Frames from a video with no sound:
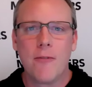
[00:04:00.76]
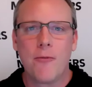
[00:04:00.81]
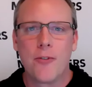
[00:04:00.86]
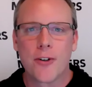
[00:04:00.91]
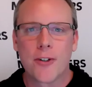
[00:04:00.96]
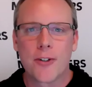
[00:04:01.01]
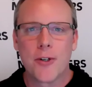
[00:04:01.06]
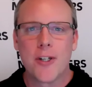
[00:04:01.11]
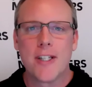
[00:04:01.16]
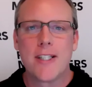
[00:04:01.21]
for
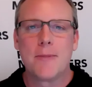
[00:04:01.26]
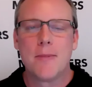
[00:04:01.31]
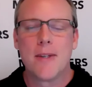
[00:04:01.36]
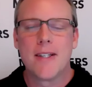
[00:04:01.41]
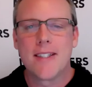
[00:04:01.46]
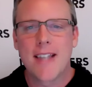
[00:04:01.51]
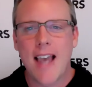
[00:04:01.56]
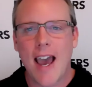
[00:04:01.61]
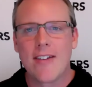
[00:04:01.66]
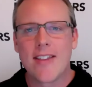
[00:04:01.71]

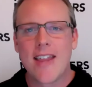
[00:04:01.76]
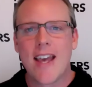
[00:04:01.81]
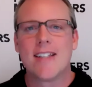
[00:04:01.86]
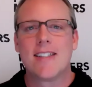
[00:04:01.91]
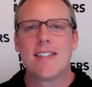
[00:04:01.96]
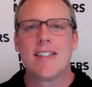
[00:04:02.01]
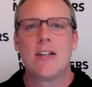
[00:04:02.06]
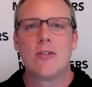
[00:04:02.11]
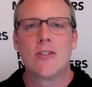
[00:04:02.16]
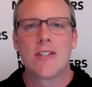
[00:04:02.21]
Christmas out of that
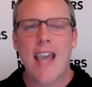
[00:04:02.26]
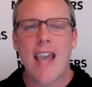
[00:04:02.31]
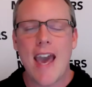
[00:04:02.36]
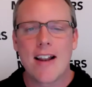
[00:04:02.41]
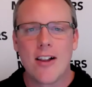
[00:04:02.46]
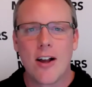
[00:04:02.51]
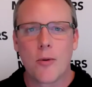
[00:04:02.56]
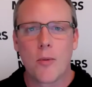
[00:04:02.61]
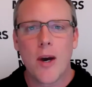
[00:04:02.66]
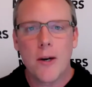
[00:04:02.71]
Sears
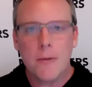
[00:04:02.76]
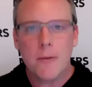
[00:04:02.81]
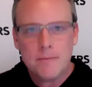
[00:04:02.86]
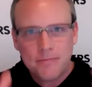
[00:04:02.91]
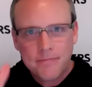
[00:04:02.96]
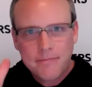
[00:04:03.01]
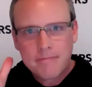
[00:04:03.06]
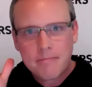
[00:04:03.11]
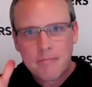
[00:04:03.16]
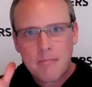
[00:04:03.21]
catalog. Well,
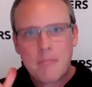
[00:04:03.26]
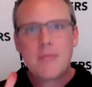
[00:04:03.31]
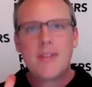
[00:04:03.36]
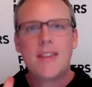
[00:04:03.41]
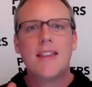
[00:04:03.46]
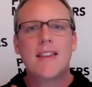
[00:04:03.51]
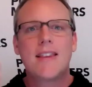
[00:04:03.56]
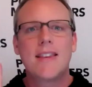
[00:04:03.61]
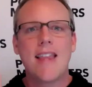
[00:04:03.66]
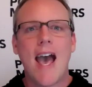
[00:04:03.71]

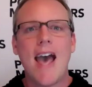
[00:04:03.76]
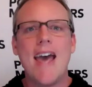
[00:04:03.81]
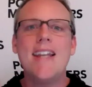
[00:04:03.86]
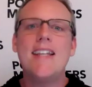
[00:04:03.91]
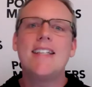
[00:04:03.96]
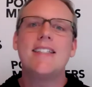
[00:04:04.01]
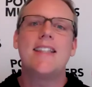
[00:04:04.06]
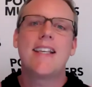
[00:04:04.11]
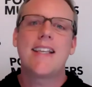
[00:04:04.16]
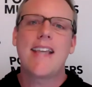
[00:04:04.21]
that
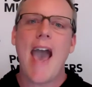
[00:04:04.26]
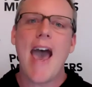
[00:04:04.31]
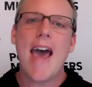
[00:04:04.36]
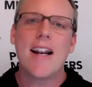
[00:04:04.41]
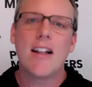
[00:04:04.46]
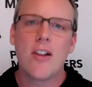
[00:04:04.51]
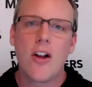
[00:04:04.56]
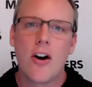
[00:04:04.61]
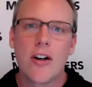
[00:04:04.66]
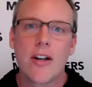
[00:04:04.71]
is the
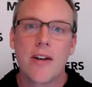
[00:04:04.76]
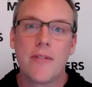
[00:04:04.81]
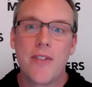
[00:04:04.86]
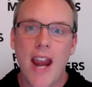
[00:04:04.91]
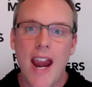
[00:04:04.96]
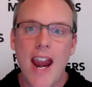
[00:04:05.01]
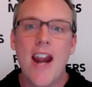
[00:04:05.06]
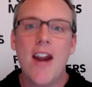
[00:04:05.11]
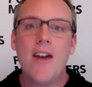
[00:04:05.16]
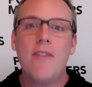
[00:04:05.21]
catalog of
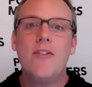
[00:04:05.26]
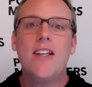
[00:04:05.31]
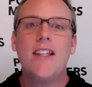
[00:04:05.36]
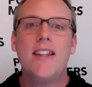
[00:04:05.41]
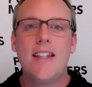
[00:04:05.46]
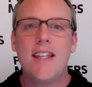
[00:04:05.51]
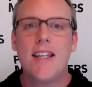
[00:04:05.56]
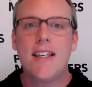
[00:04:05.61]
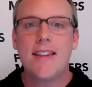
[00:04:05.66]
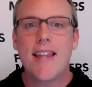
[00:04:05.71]

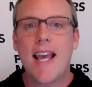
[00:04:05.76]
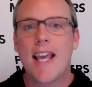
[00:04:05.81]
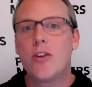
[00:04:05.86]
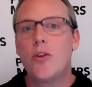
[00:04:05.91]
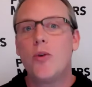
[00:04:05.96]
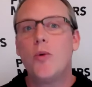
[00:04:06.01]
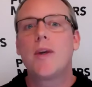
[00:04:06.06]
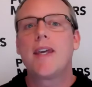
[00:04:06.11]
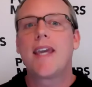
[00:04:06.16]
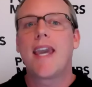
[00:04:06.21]
everything that
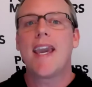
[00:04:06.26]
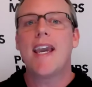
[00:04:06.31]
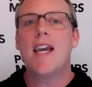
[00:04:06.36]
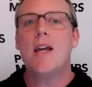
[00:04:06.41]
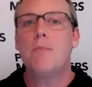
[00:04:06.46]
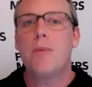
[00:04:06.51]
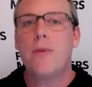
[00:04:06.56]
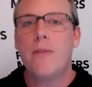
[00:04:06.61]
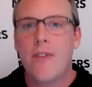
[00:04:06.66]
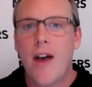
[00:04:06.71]
you can
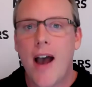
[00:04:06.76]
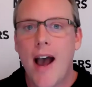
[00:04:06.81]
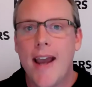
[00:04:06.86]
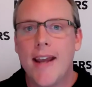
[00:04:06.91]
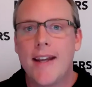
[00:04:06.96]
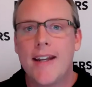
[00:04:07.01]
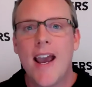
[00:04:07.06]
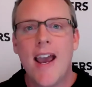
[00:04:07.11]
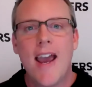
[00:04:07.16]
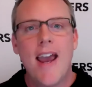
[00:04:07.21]

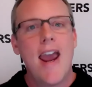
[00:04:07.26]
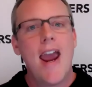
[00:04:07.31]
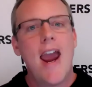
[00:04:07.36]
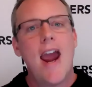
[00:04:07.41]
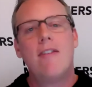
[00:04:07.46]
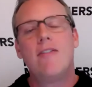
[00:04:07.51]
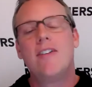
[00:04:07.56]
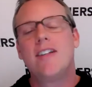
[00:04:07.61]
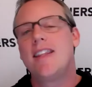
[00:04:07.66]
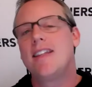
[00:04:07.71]
provide,
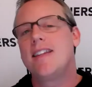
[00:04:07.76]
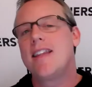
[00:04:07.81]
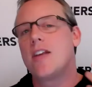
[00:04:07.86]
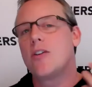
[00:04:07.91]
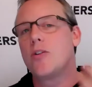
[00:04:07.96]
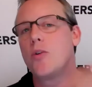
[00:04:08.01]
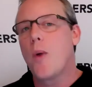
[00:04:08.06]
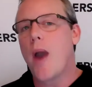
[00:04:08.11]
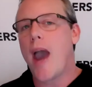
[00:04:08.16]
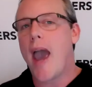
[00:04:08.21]
everything that
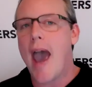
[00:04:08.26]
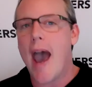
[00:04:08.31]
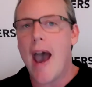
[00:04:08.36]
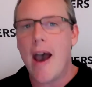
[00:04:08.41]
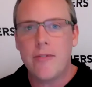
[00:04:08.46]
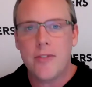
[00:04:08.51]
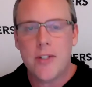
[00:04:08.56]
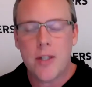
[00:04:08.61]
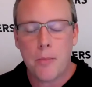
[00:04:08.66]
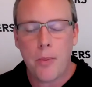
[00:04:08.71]
you
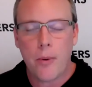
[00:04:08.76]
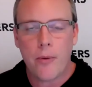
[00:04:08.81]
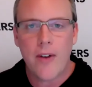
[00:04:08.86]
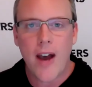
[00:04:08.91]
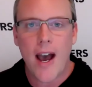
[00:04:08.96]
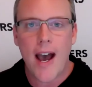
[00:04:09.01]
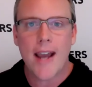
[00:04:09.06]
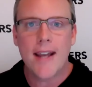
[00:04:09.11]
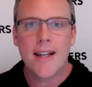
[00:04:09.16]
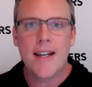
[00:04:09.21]
have to
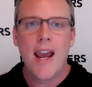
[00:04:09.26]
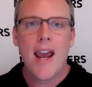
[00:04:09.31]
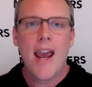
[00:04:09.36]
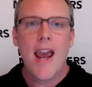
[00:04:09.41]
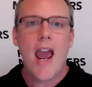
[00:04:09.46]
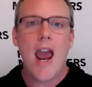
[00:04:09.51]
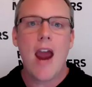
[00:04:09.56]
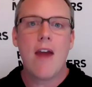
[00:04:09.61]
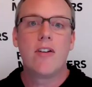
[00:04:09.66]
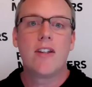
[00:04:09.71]
provide,
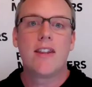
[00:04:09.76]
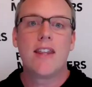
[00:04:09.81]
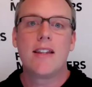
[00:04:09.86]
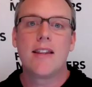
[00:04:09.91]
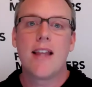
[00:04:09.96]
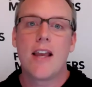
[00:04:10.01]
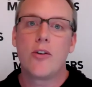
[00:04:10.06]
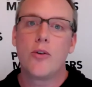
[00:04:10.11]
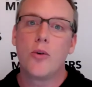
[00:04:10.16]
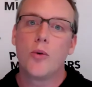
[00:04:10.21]
everything
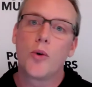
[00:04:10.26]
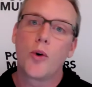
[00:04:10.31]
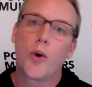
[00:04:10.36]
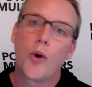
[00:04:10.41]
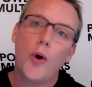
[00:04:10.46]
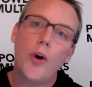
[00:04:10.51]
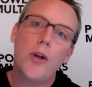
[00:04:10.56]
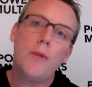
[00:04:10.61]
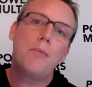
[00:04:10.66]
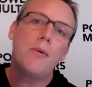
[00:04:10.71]
that you
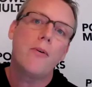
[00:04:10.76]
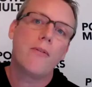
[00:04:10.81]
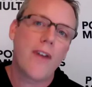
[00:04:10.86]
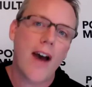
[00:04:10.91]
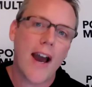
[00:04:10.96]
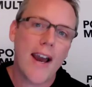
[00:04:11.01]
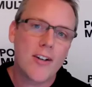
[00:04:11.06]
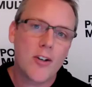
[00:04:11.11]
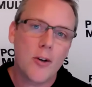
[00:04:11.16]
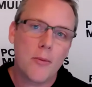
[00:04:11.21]
could
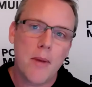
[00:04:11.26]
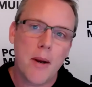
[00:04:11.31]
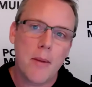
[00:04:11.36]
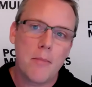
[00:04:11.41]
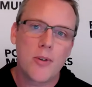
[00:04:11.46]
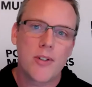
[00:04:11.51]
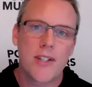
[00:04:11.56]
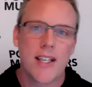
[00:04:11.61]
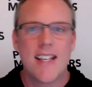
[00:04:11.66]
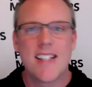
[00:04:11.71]
provide your
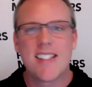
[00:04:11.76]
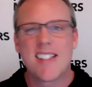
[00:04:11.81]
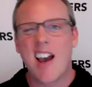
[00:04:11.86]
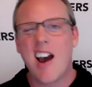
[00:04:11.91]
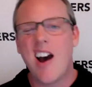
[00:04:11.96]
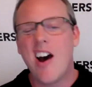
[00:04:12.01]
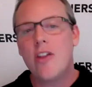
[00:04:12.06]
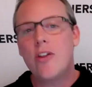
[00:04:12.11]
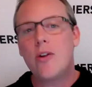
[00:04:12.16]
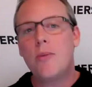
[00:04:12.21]
members. It's
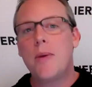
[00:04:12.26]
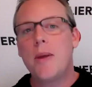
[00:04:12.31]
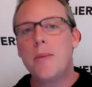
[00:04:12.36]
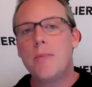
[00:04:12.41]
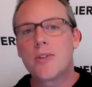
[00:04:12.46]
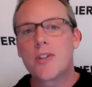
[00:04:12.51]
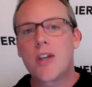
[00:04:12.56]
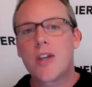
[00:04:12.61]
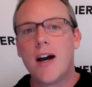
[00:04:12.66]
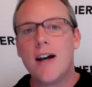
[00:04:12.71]
other
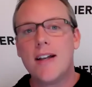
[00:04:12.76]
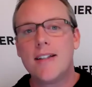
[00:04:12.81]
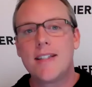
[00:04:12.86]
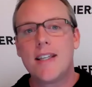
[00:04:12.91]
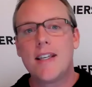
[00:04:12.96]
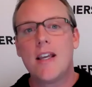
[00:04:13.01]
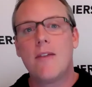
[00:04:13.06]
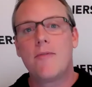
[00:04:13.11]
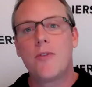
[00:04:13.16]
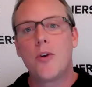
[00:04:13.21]
people's
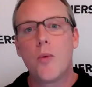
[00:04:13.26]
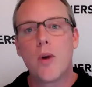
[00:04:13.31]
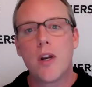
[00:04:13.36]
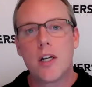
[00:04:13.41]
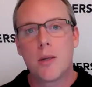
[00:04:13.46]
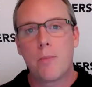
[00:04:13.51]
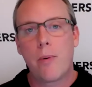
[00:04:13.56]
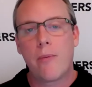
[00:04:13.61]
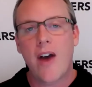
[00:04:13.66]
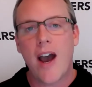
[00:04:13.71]
content. If you wanted
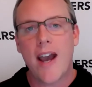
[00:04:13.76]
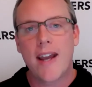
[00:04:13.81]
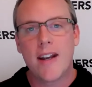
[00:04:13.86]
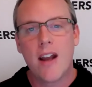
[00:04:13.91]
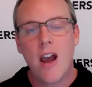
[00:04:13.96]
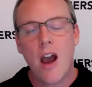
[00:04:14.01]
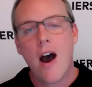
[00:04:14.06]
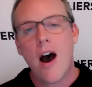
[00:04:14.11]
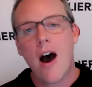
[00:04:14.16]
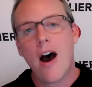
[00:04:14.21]
to provide
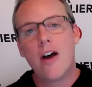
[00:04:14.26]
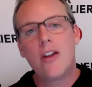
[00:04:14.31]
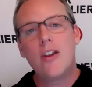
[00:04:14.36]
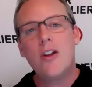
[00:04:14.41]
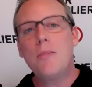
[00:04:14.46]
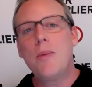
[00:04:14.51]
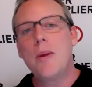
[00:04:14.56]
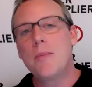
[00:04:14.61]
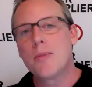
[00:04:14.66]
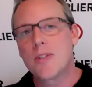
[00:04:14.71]
other
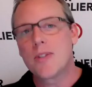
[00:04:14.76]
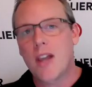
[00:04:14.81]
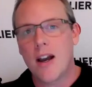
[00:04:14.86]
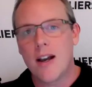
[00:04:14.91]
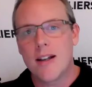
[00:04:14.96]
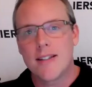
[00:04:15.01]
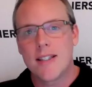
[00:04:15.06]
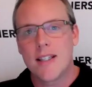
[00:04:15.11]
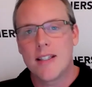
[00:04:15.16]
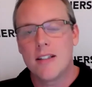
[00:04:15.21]
people's
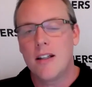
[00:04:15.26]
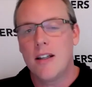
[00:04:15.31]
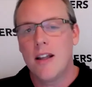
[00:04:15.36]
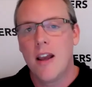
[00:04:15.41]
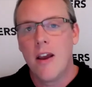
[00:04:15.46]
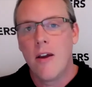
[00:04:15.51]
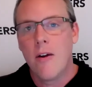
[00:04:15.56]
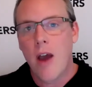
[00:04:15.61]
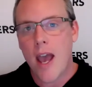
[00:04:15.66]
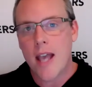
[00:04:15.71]
content
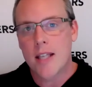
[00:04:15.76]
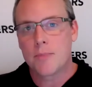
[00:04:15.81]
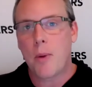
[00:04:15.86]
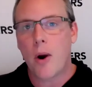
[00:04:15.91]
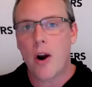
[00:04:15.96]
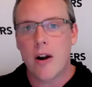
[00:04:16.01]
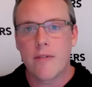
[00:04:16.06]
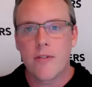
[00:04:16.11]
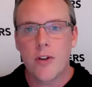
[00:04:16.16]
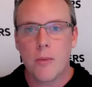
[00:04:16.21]
as
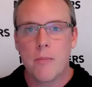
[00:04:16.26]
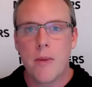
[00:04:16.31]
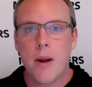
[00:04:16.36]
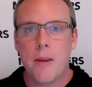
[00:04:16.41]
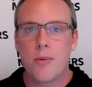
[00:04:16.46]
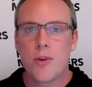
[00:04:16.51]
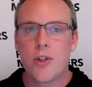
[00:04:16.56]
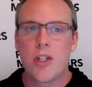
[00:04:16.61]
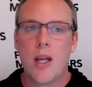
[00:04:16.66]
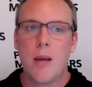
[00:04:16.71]
part of your
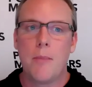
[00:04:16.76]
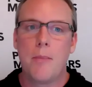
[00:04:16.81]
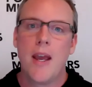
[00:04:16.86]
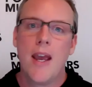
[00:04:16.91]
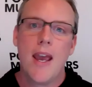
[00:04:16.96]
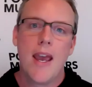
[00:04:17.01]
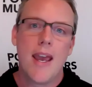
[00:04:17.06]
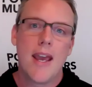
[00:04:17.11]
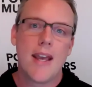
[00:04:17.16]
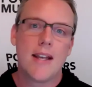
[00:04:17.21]
membership,
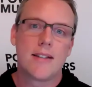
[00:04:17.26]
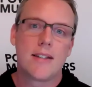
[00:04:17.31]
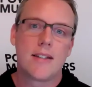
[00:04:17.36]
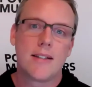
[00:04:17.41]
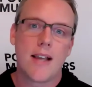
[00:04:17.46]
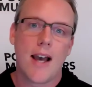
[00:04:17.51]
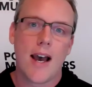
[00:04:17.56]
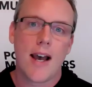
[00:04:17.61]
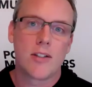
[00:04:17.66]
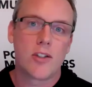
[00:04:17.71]
it's
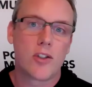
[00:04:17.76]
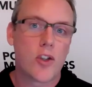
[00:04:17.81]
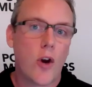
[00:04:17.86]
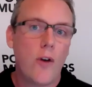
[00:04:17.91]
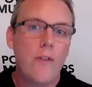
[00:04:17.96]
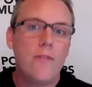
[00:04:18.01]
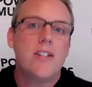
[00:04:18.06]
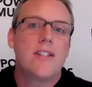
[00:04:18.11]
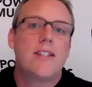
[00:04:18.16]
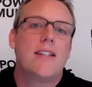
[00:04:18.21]

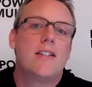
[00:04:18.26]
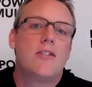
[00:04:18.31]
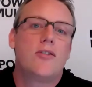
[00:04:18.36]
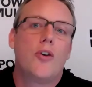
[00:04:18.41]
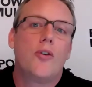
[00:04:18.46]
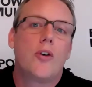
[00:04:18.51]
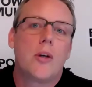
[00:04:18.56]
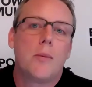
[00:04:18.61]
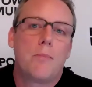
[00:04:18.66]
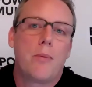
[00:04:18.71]
services
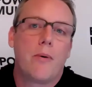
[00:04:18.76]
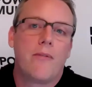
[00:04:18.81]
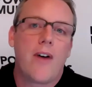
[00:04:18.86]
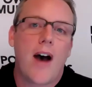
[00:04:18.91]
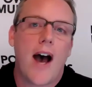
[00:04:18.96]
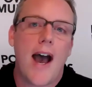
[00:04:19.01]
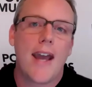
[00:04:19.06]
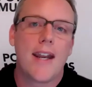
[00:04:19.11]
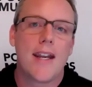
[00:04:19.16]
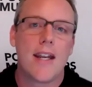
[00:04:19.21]
you could
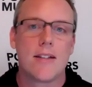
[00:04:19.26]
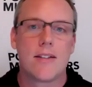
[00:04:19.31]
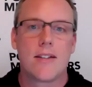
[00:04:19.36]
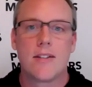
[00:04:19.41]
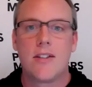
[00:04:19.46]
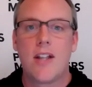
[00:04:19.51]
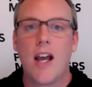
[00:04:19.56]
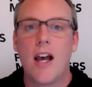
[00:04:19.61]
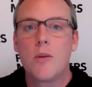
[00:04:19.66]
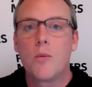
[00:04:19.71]
provide. It's
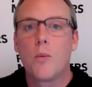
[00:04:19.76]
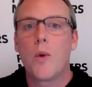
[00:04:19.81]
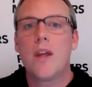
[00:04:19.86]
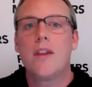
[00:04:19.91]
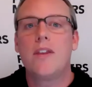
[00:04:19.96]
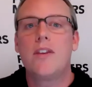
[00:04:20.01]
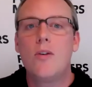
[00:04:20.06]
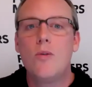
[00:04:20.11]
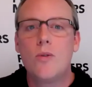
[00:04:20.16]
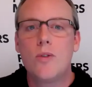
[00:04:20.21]
done
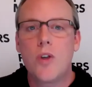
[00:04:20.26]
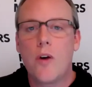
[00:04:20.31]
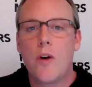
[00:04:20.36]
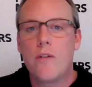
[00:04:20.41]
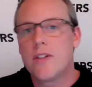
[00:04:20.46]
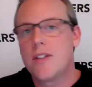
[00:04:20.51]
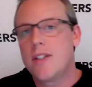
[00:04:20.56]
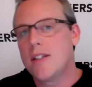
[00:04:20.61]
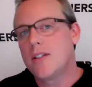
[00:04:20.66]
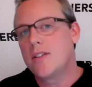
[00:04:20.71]
with you
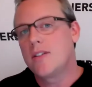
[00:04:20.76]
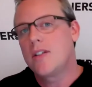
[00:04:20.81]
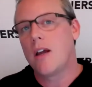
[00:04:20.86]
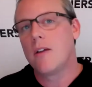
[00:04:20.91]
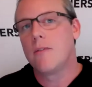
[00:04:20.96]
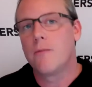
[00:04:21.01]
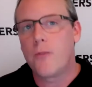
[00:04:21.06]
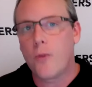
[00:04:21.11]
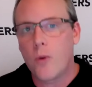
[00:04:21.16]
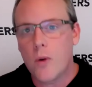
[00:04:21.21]
services,
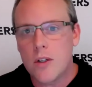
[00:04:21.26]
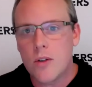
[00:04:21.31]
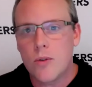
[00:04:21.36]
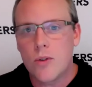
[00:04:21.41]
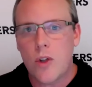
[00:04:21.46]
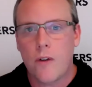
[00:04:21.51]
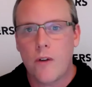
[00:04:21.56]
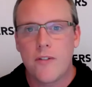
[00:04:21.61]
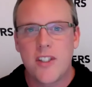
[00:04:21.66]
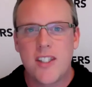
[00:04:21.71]
done for you
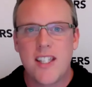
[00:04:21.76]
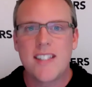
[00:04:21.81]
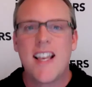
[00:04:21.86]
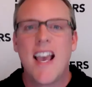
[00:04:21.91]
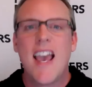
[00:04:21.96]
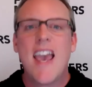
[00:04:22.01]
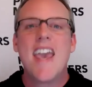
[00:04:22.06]
services.